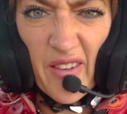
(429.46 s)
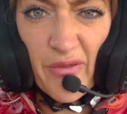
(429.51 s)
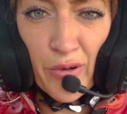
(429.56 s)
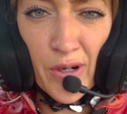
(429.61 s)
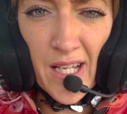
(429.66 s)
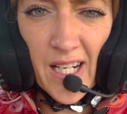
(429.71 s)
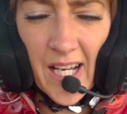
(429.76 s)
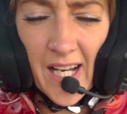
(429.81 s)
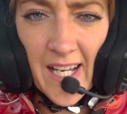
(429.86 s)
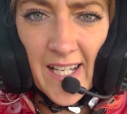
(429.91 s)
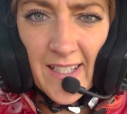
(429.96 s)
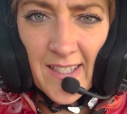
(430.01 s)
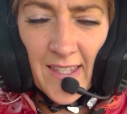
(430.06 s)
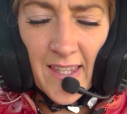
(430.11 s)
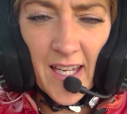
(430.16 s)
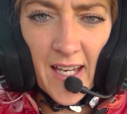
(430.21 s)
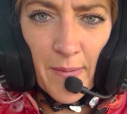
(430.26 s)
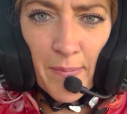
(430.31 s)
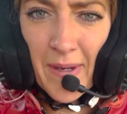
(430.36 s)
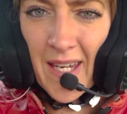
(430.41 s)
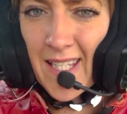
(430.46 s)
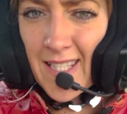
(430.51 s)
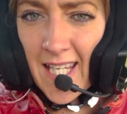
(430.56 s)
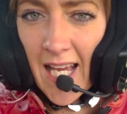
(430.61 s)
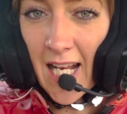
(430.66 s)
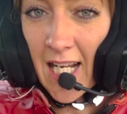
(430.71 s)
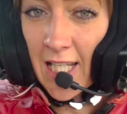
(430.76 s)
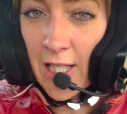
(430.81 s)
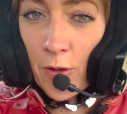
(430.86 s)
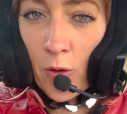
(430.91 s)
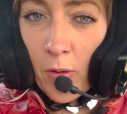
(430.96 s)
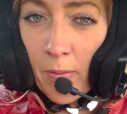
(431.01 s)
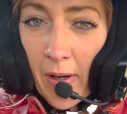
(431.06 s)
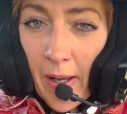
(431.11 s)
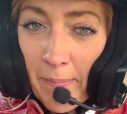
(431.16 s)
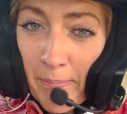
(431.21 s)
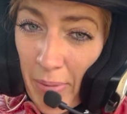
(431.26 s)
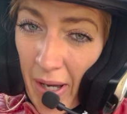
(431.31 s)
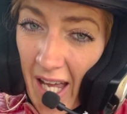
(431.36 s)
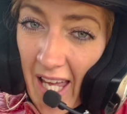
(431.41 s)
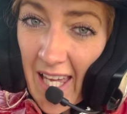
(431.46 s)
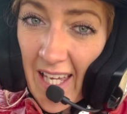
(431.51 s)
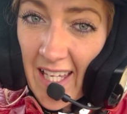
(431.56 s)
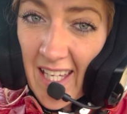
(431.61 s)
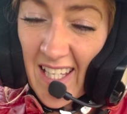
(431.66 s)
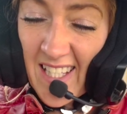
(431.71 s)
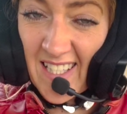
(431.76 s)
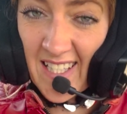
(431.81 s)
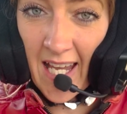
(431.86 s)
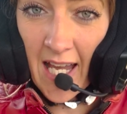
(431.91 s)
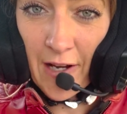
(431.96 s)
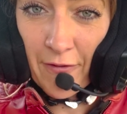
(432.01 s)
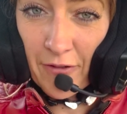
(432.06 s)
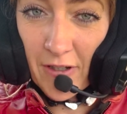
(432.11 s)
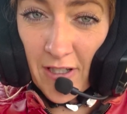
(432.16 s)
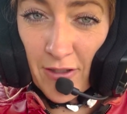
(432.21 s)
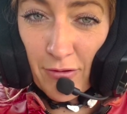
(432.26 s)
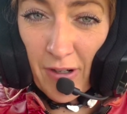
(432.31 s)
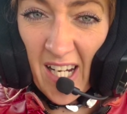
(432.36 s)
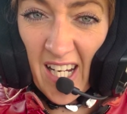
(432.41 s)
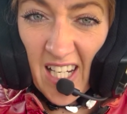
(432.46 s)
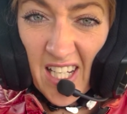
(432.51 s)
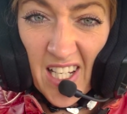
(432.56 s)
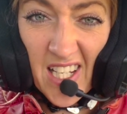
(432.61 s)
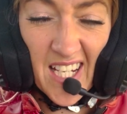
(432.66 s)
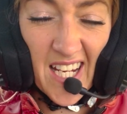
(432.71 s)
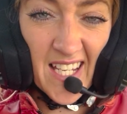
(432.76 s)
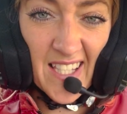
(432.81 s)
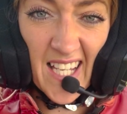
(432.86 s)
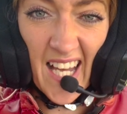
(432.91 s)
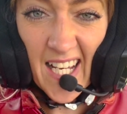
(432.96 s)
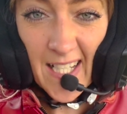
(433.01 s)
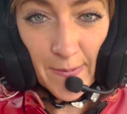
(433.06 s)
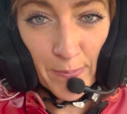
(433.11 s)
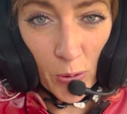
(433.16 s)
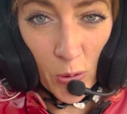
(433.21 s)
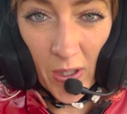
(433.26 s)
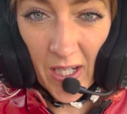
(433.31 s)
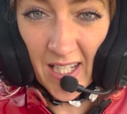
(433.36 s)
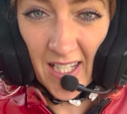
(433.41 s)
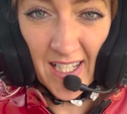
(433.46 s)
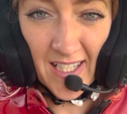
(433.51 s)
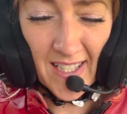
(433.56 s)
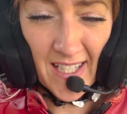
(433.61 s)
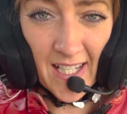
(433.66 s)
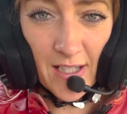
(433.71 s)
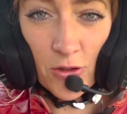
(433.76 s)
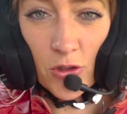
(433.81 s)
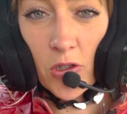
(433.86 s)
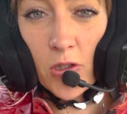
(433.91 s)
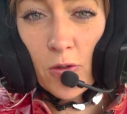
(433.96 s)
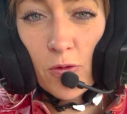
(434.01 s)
I've realised that me telling you what my bike is saying for its range is as pointless as you